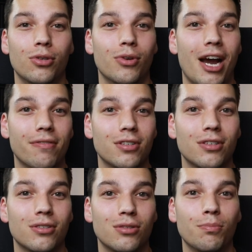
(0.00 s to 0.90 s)
You have
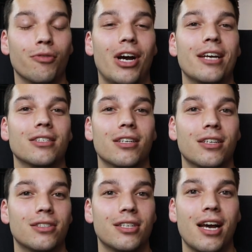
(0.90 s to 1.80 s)
to supervise it.
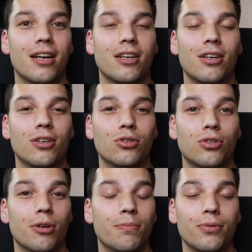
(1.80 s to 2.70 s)
It's not going to
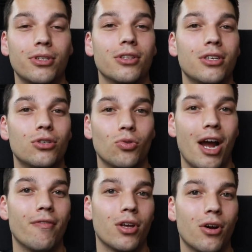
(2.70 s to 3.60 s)
completely
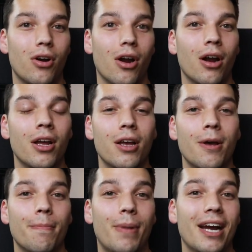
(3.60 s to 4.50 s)
drive the car
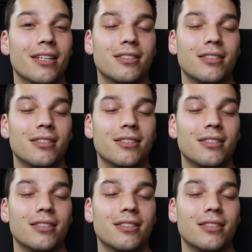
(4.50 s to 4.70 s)
by